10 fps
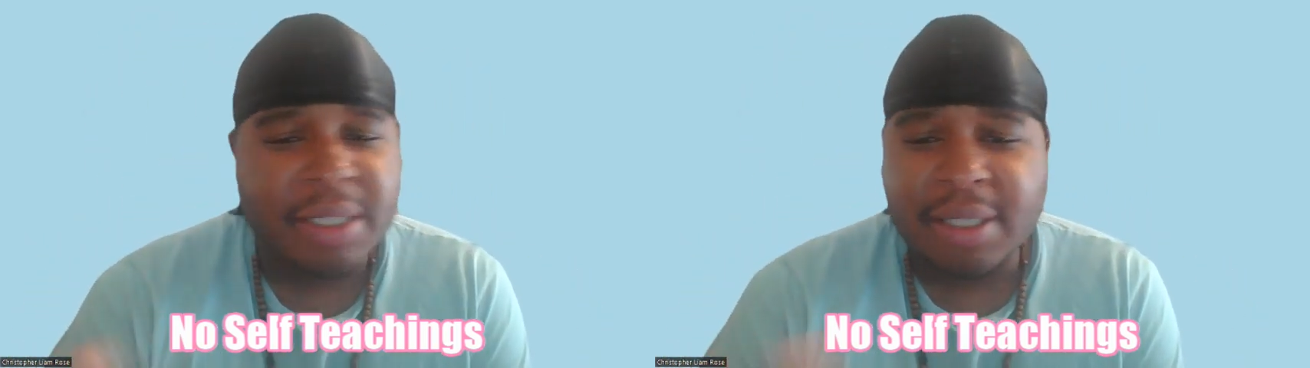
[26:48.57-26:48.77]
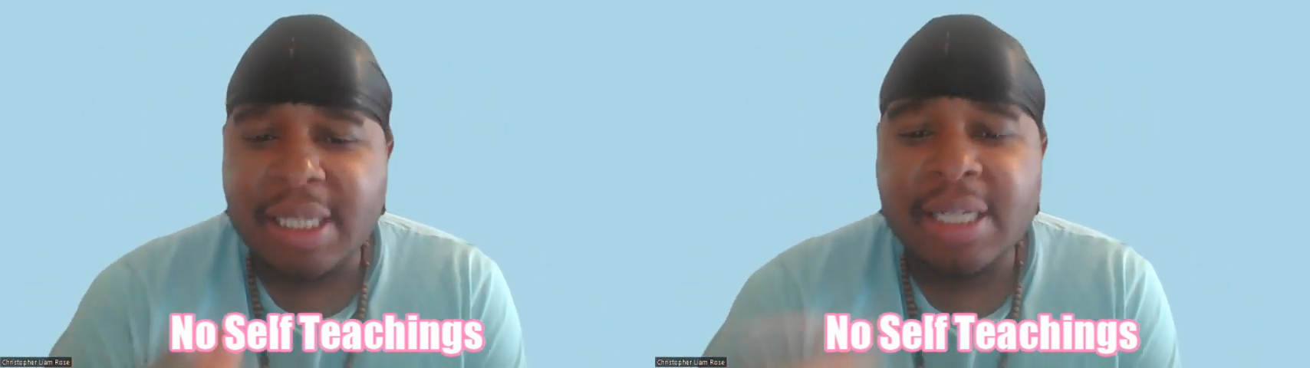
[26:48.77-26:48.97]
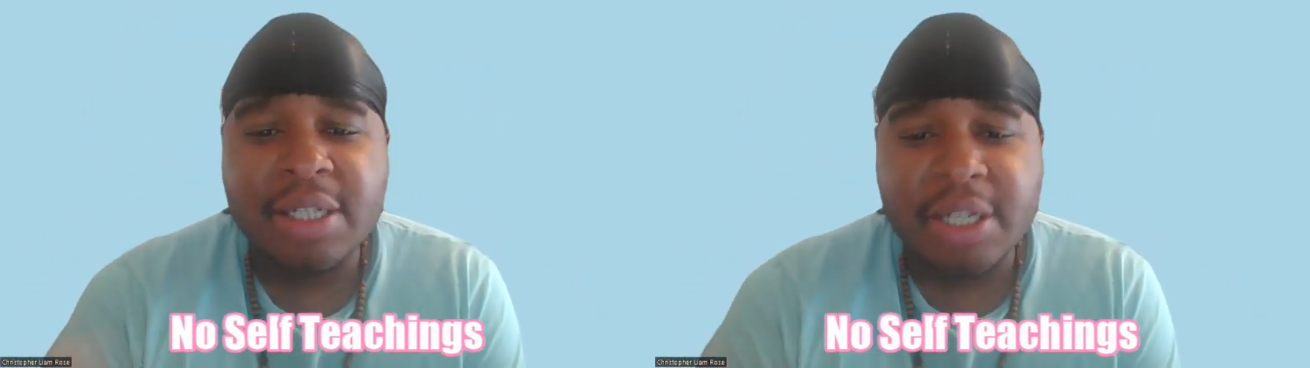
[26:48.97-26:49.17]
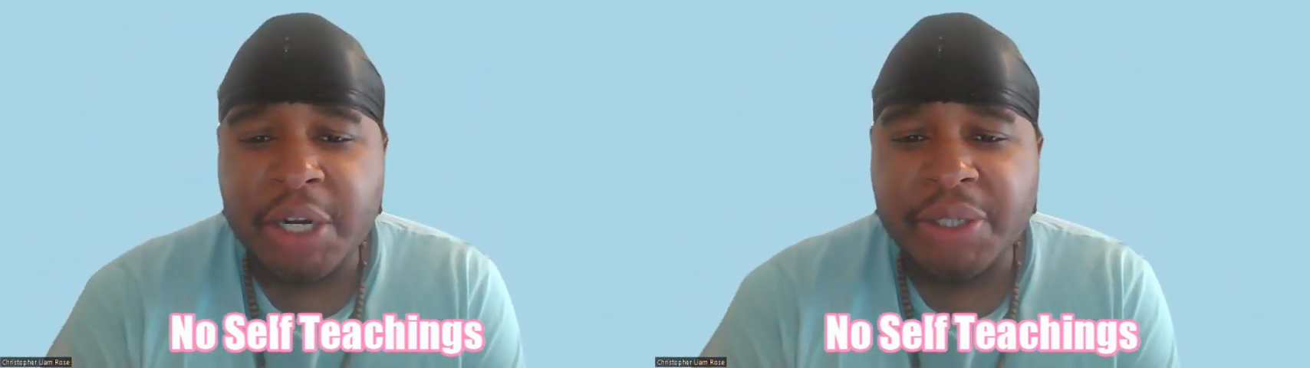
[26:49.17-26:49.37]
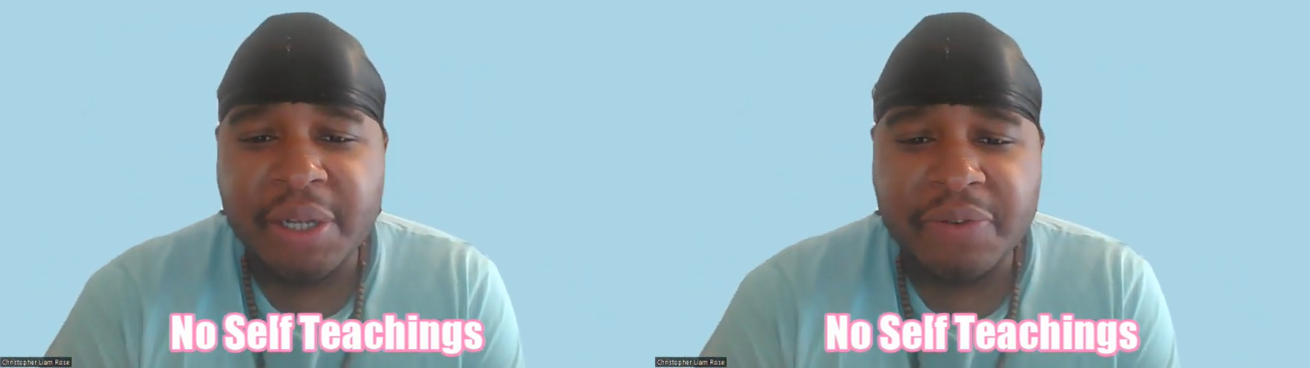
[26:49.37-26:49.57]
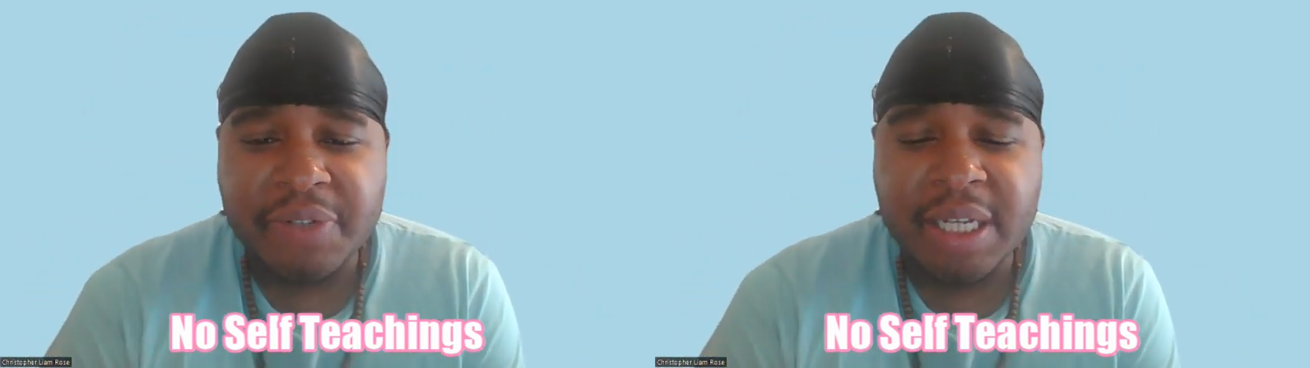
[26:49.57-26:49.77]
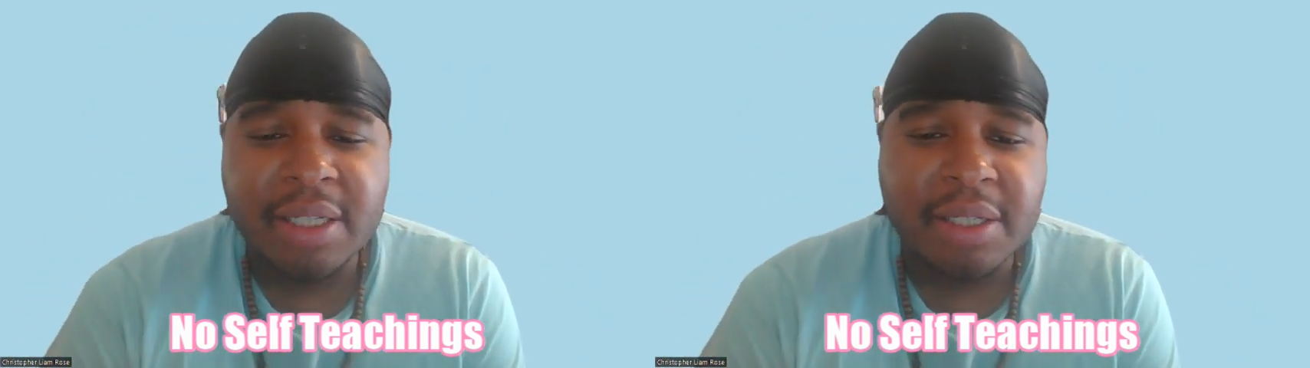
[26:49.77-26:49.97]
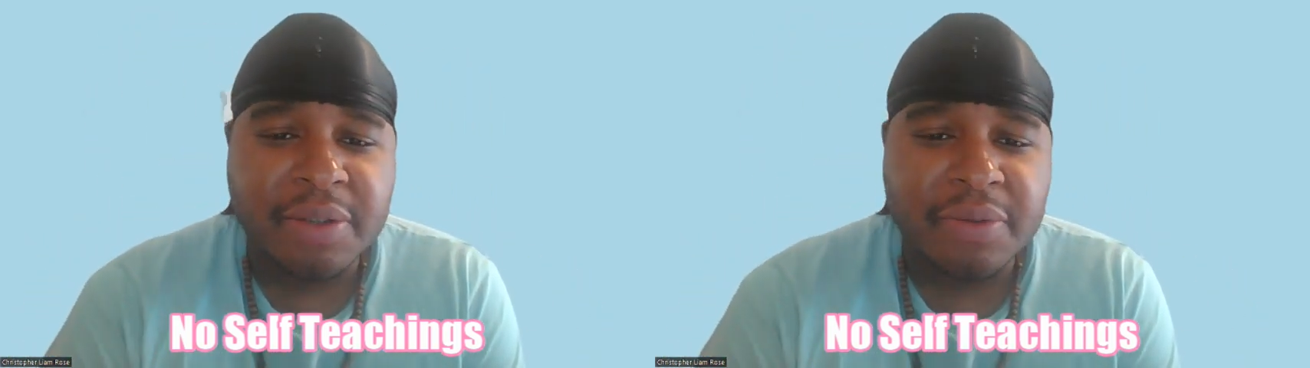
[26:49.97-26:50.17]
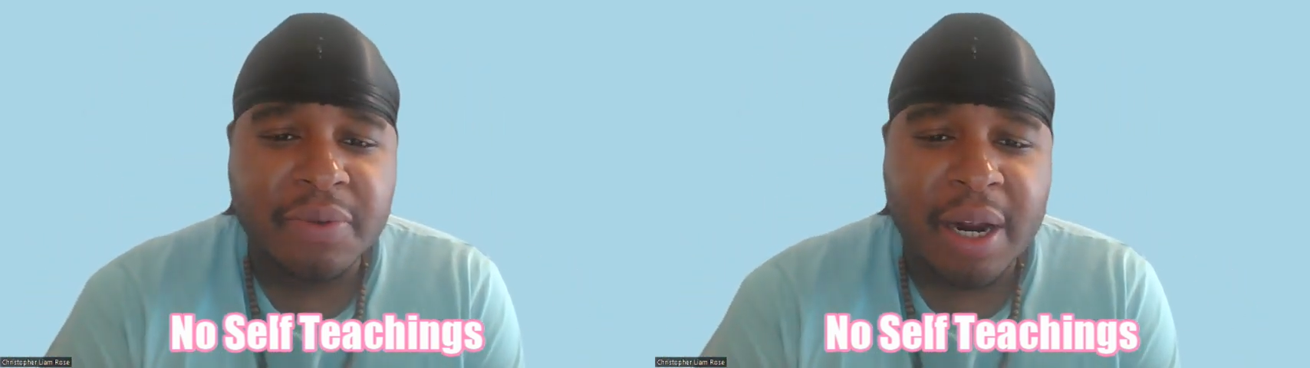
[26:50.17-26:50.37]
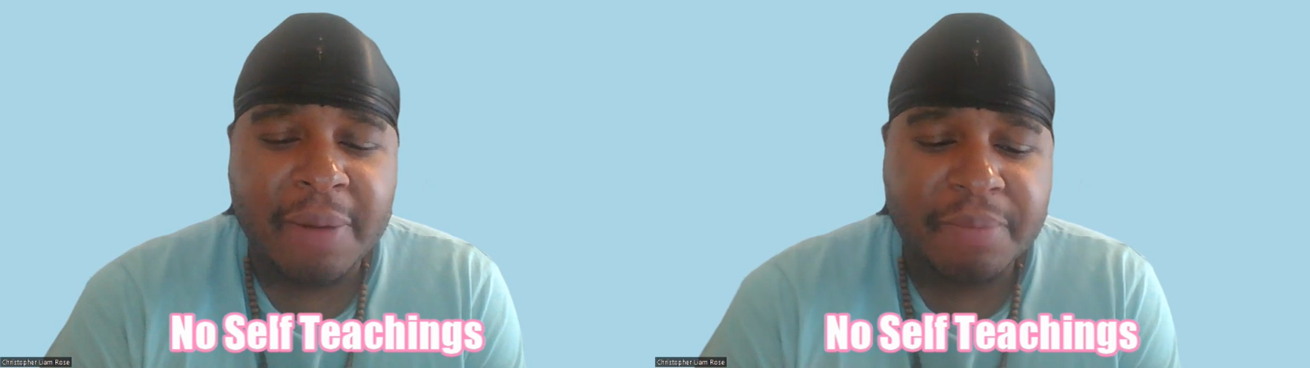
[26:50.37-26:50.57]
is this is the no self teaching,
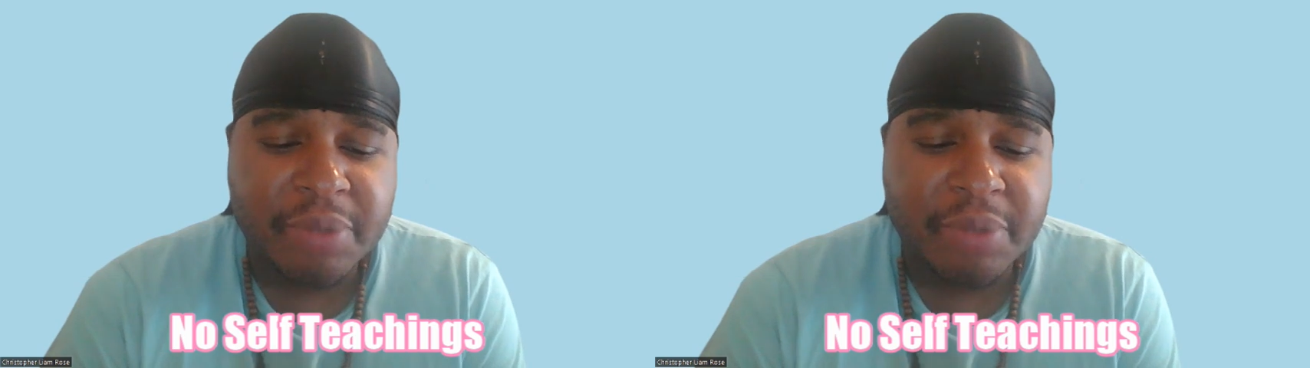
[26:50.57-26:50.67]
right?